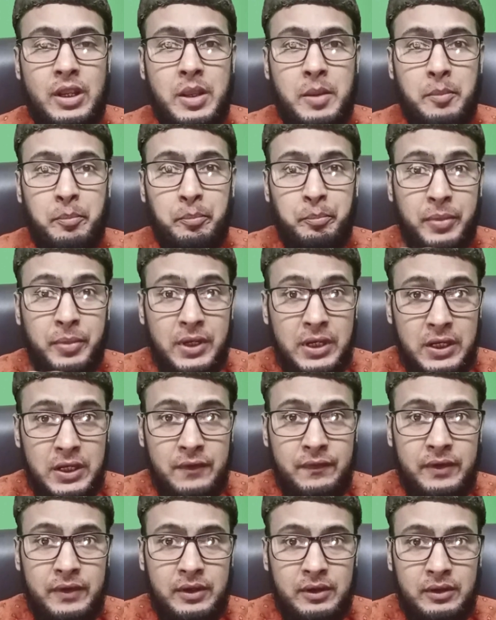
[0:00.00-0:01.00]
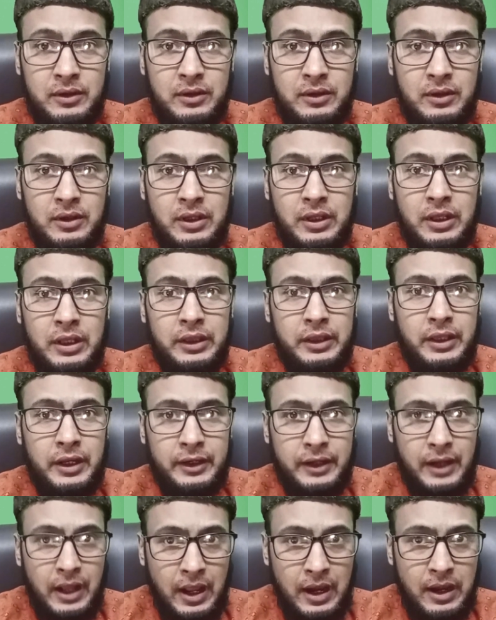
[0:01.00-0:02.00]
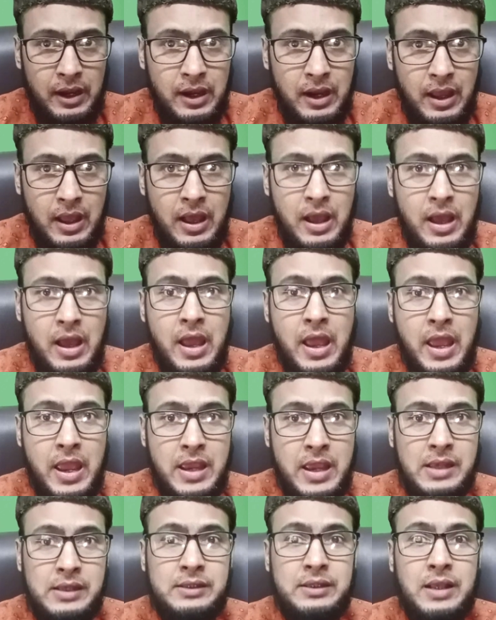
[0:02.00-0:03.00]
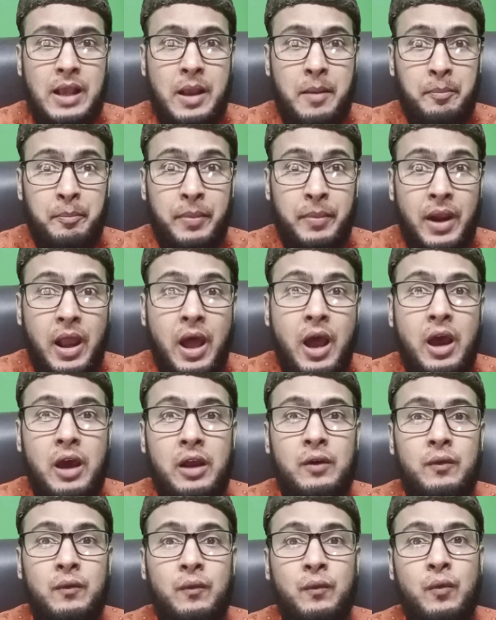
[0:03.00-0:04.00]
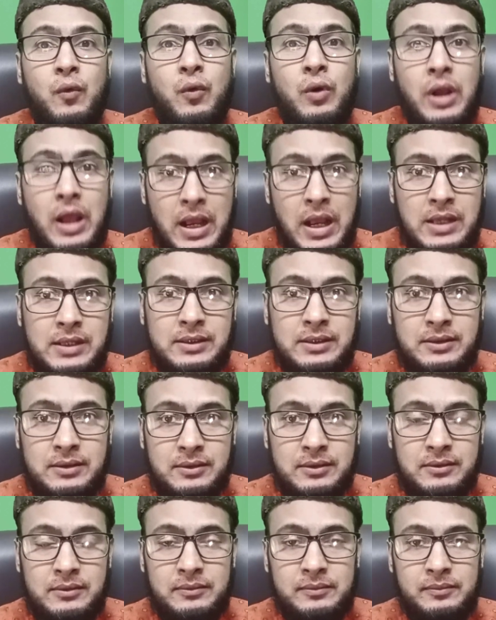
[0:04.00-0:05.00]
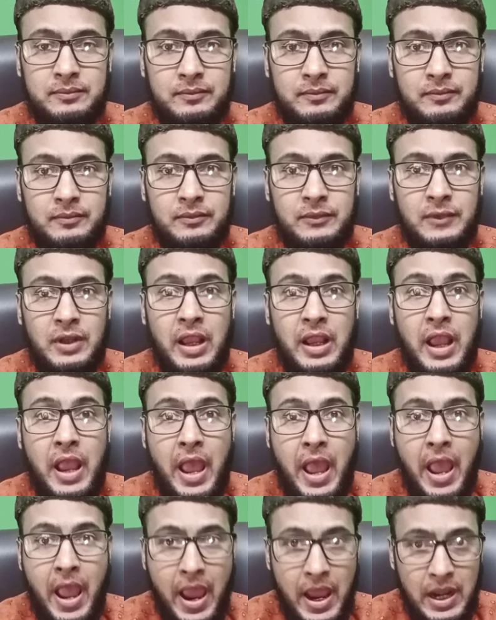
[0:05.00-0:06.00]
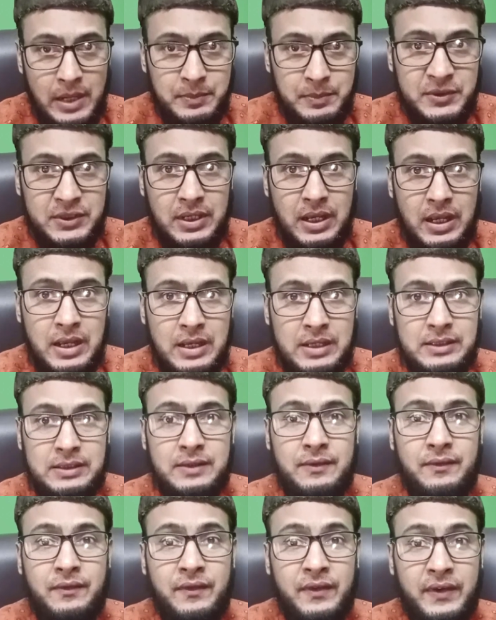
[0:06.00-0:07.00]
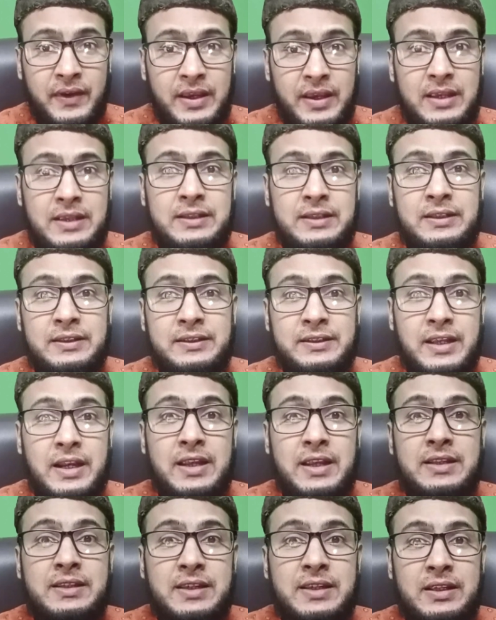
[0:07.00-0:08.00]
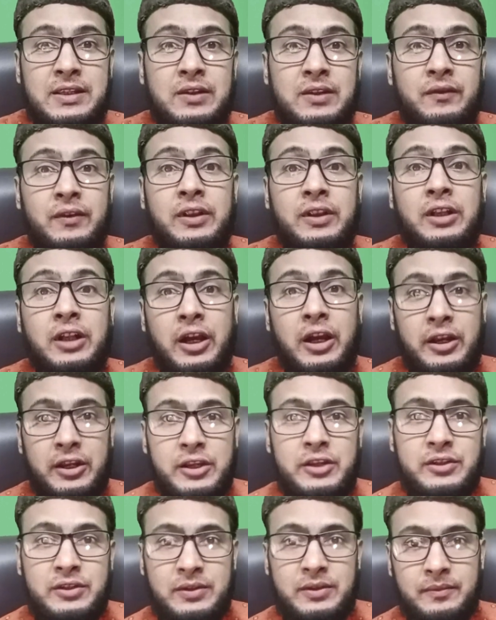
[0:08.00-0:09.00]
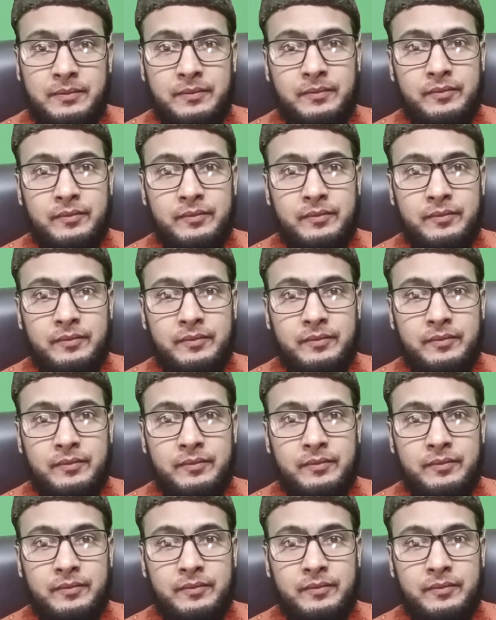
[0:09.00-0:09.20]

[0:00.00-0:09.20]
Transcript: Believing that Allah has a plan for us helps us face challenges with courage.